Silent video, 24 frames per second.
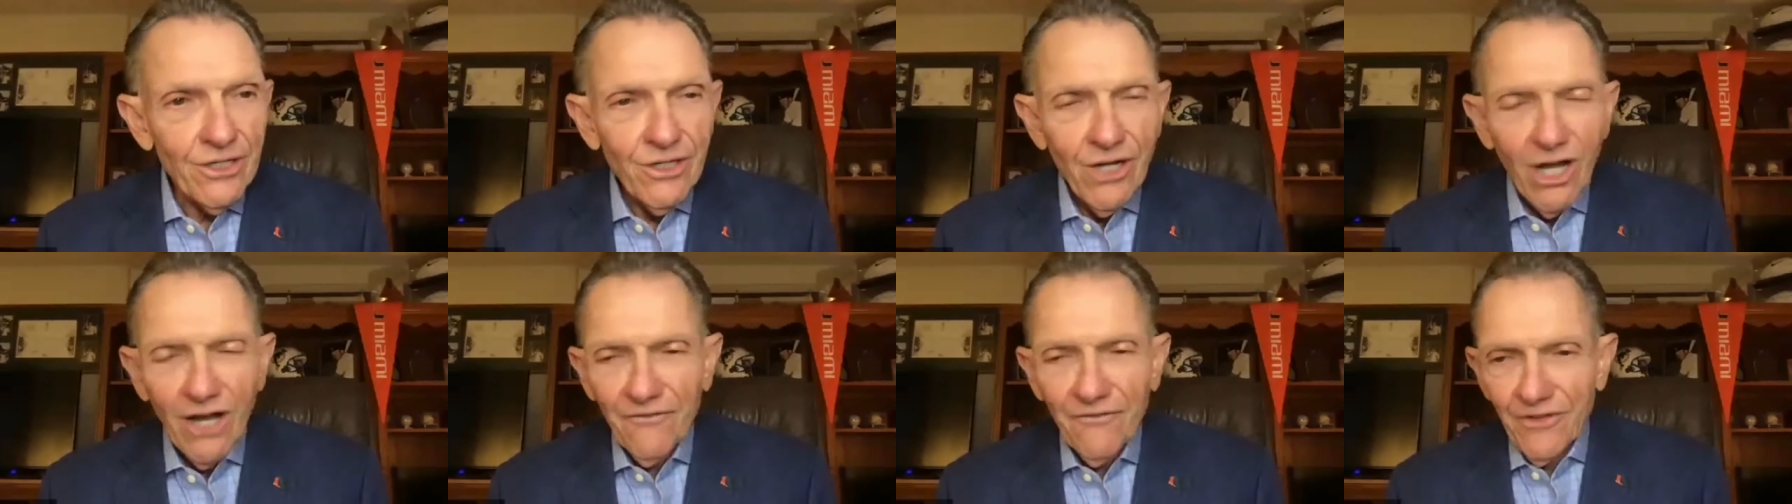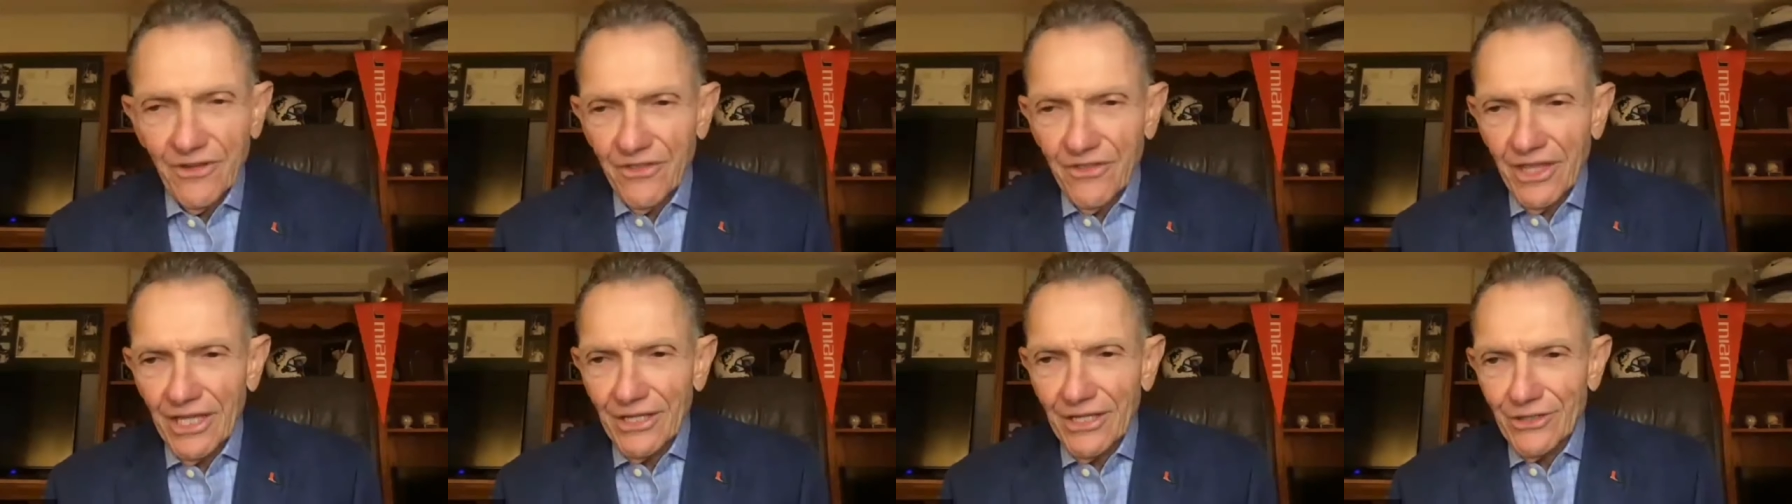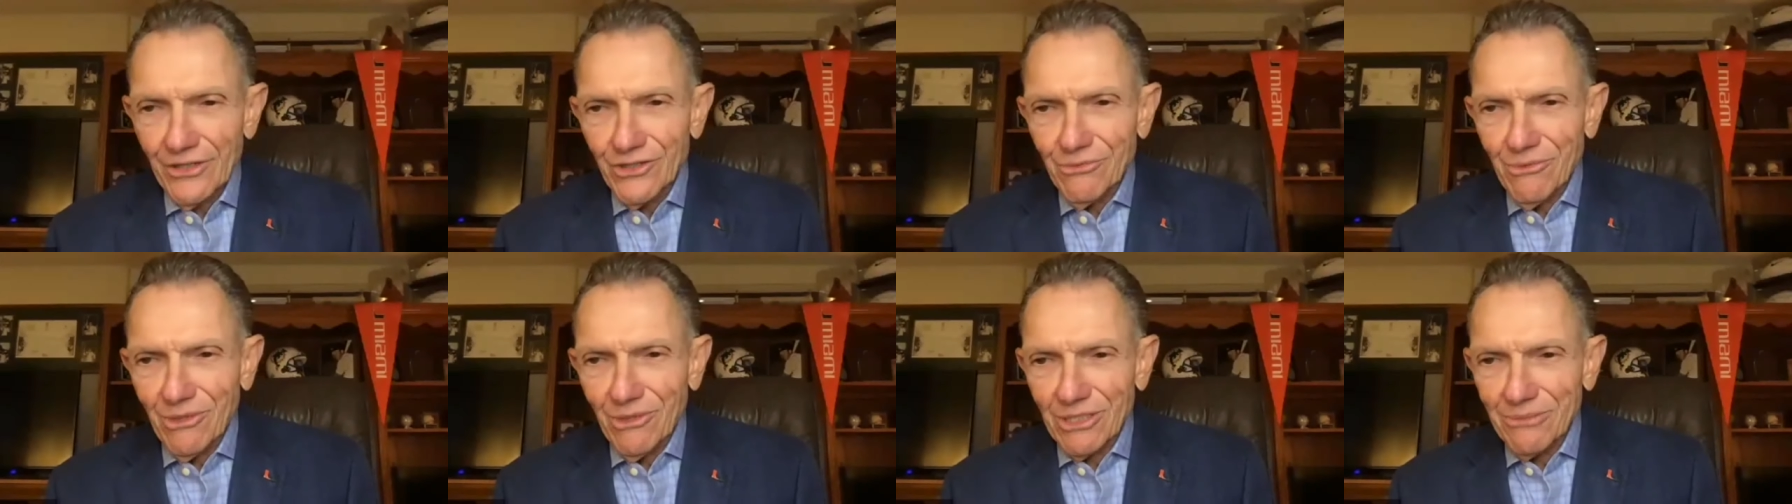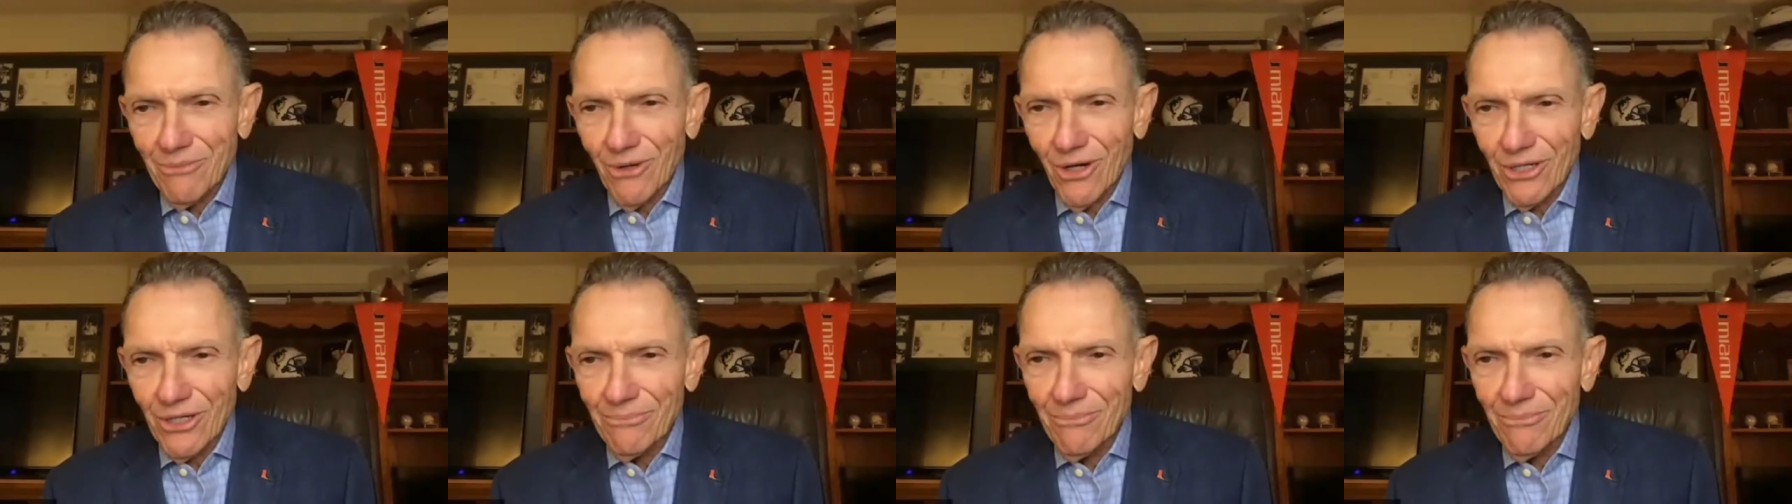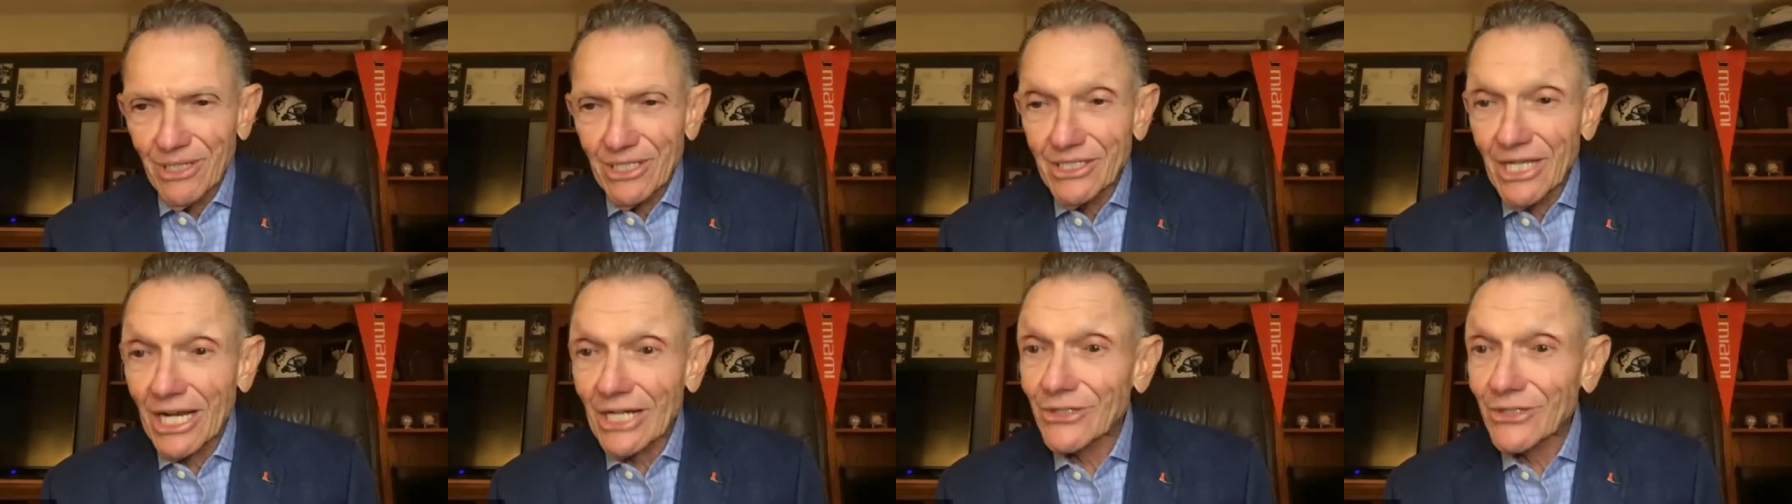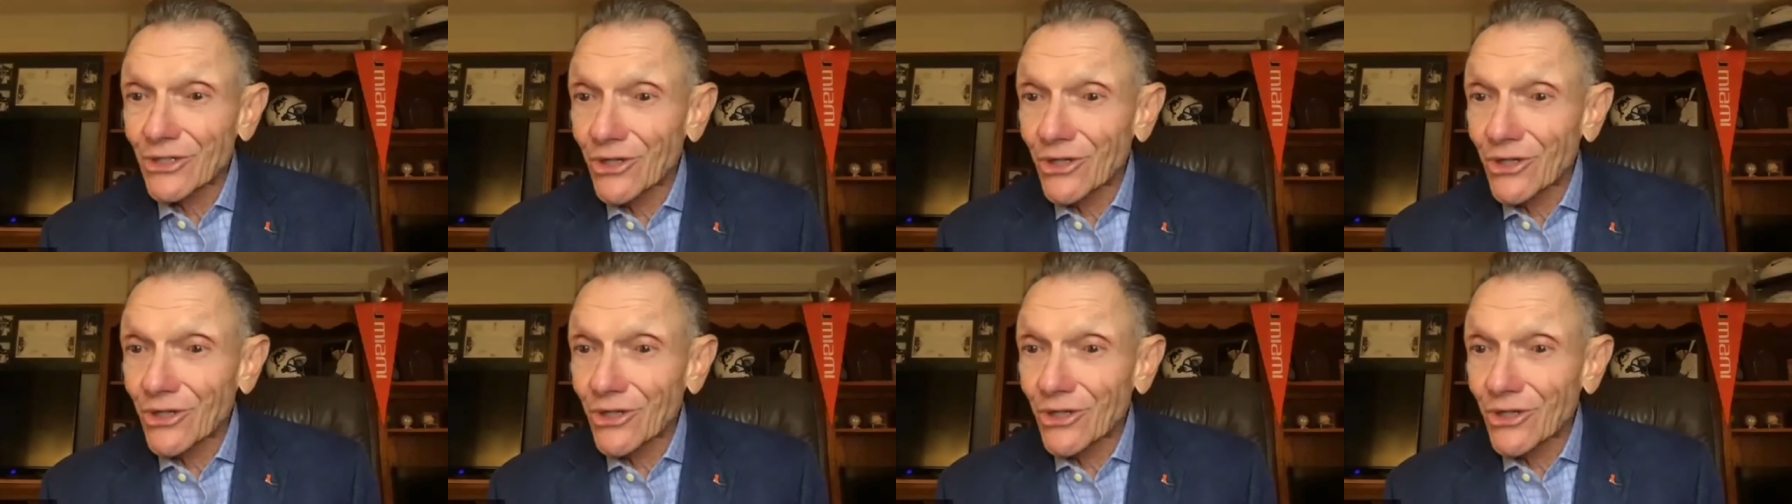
Coffey, thank you so much. Pardon me. Dr.